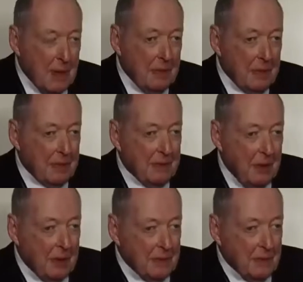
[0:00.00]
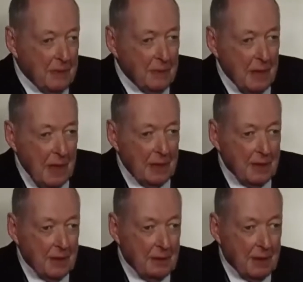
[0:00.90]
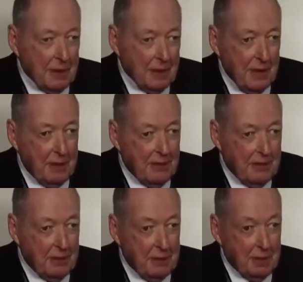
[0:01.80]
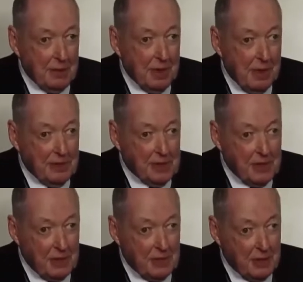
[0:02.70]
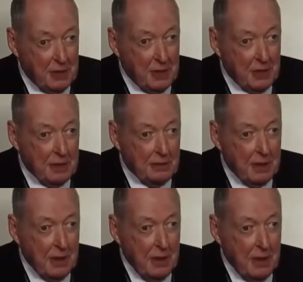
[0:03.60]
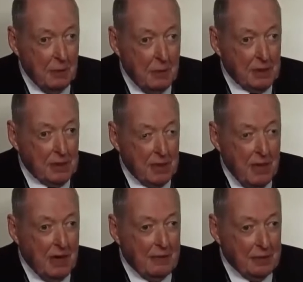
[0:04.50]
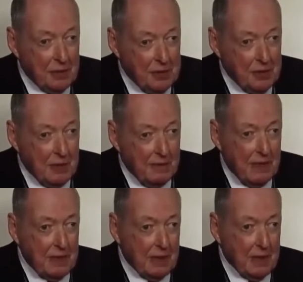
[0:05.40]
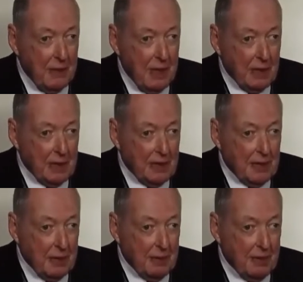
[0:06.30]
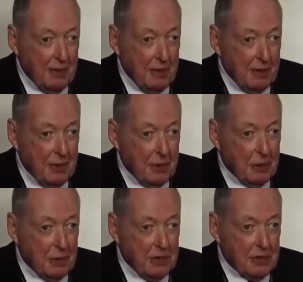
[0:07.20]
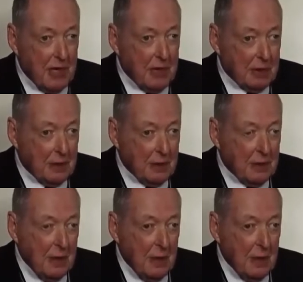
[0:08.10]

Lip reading: I've been involved in antithrombotic therapy for more than half a century, and I've watched the evolution of anticoagulant therapy from the old standard